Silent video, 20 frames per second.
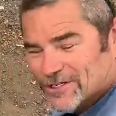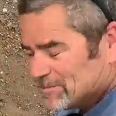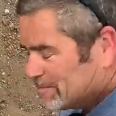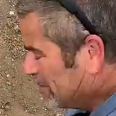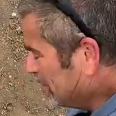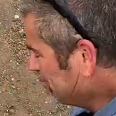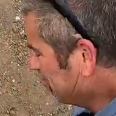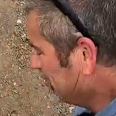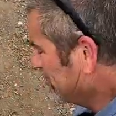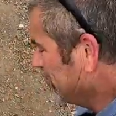
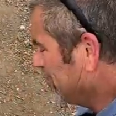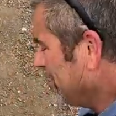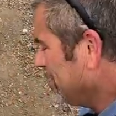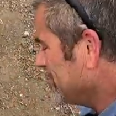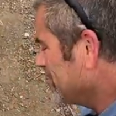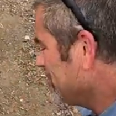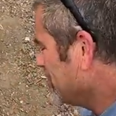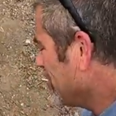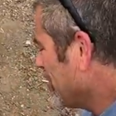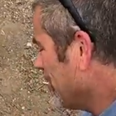Special
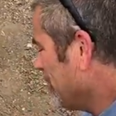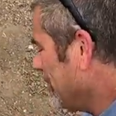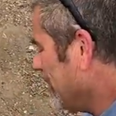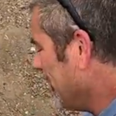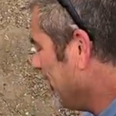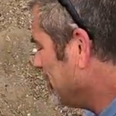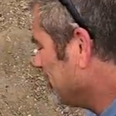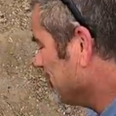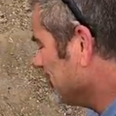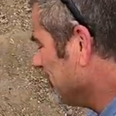thanks to our
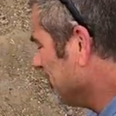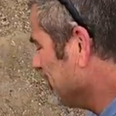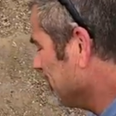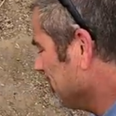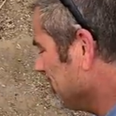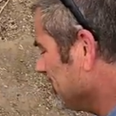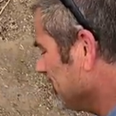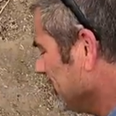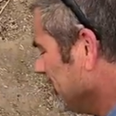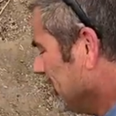
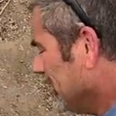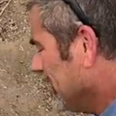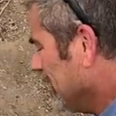patrons.